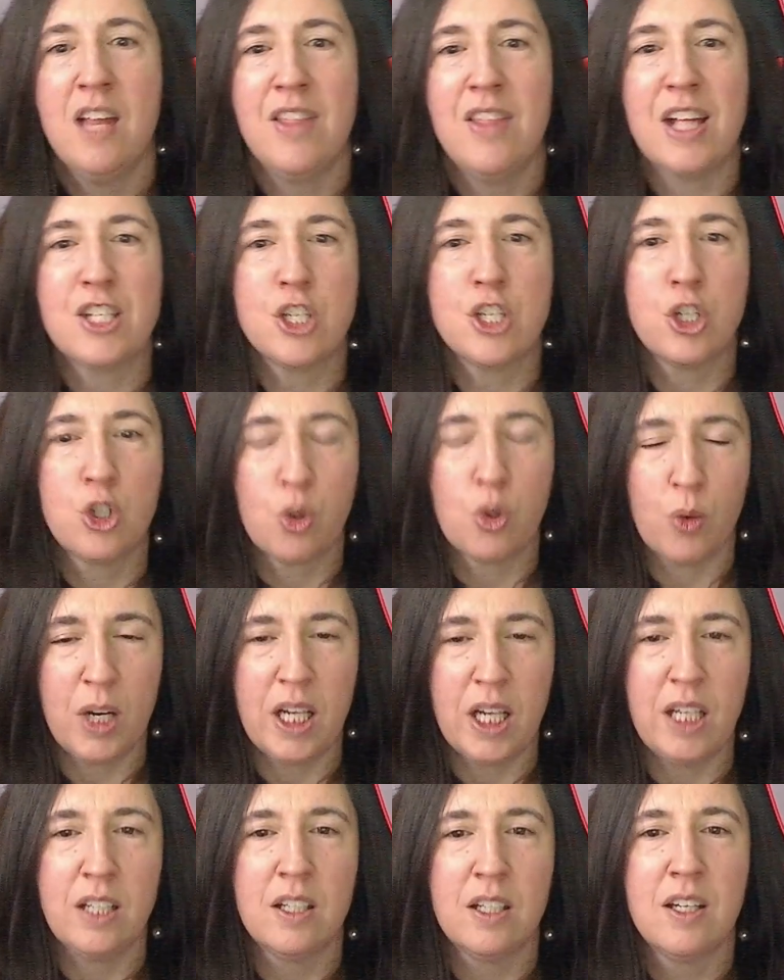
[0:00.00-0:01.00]
That's a
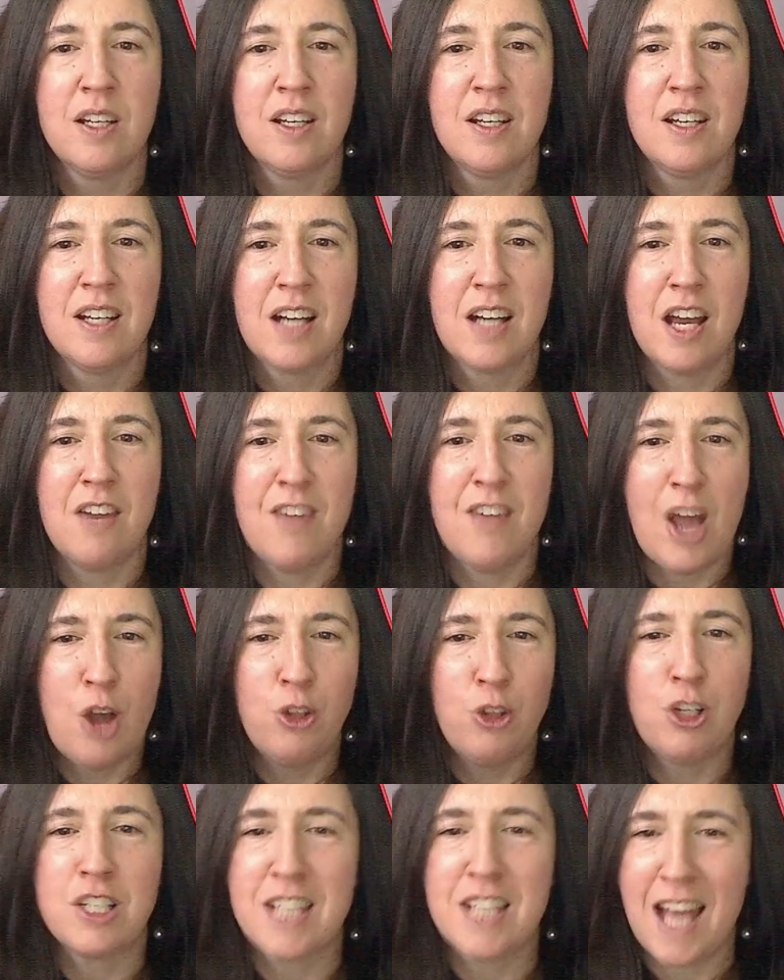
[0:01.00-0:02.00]
great kind of
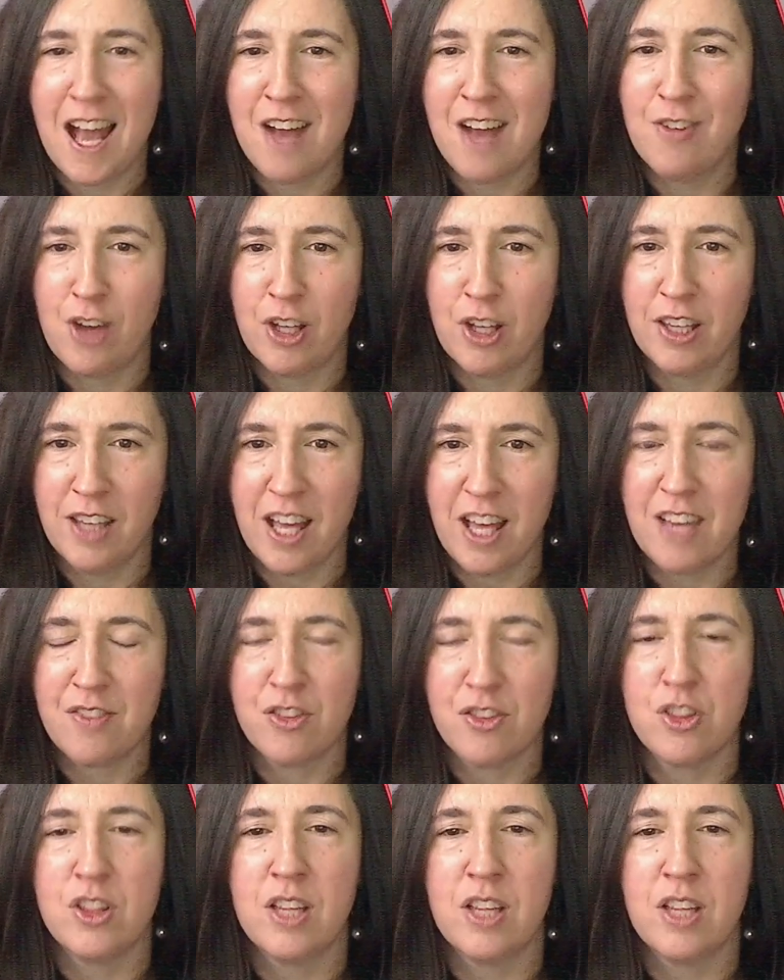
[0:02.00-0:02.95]
outlook to have on life.